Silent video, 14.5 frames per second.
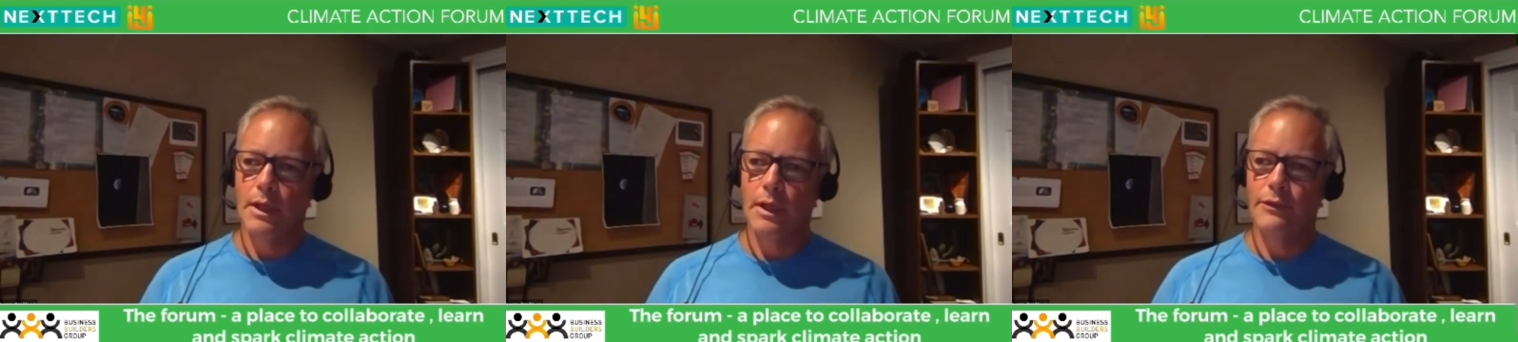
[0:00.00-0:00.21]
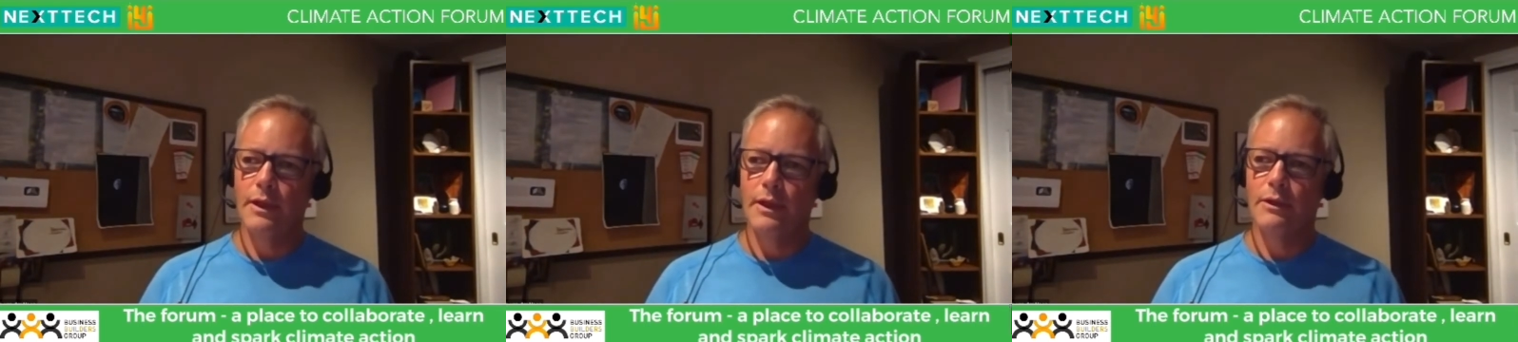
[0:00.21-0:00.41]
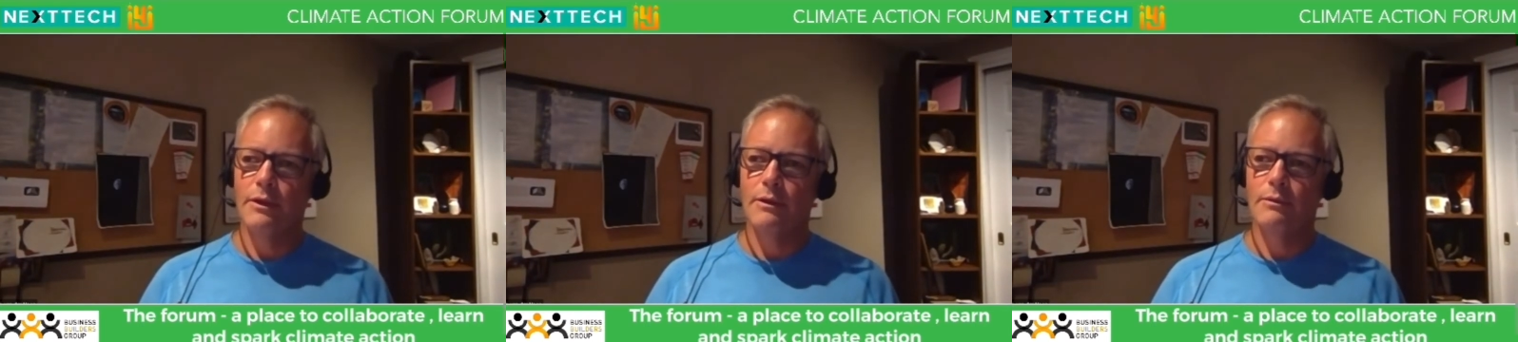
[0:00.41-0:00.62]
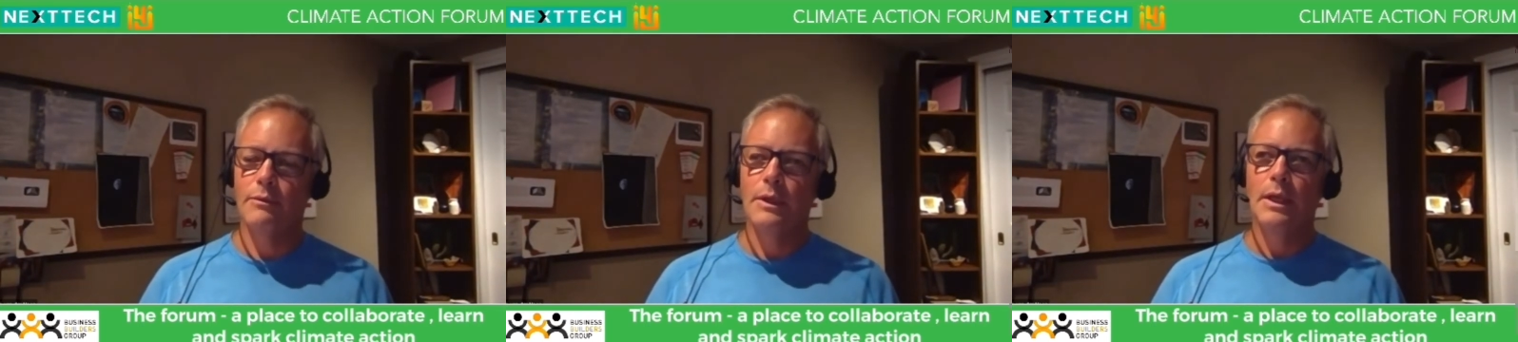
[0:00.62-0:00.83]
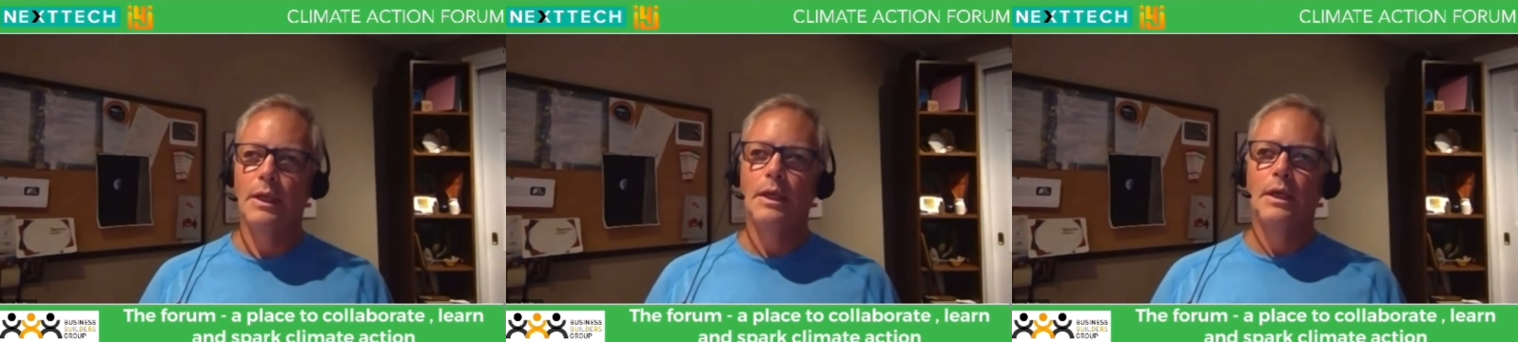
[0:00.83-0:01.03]
I think the
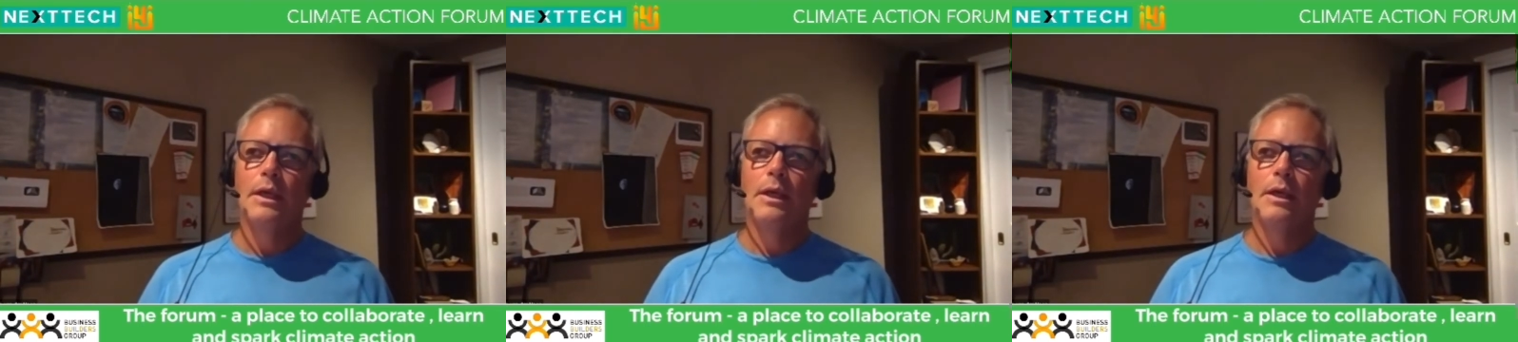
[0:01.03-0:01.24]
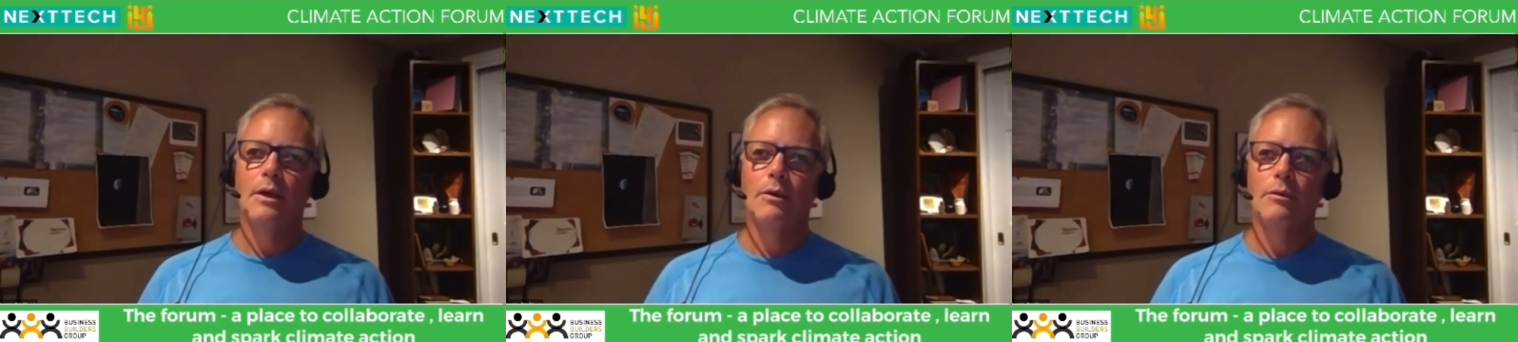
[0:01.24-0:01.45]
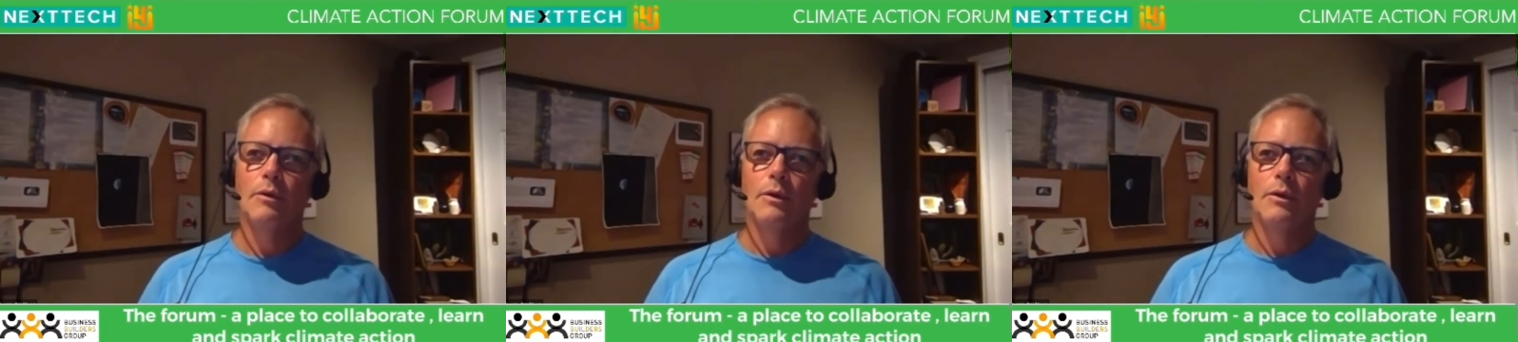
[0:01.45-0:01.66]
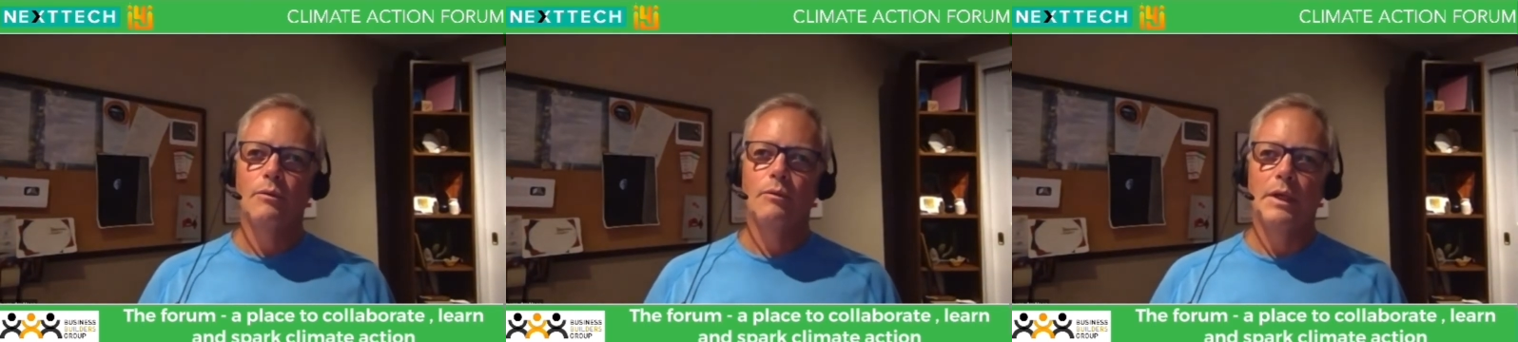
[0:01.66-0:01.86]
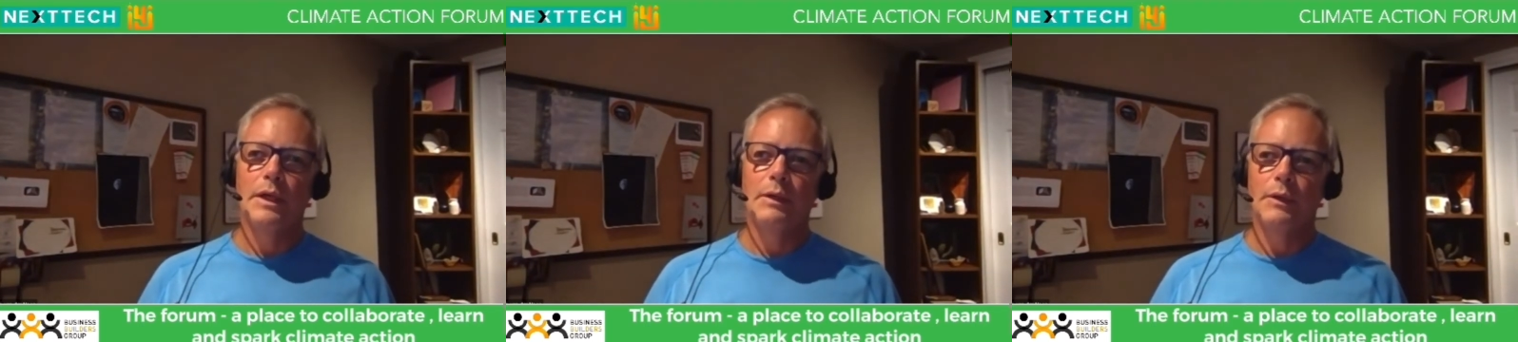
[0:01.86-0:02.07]
you know we,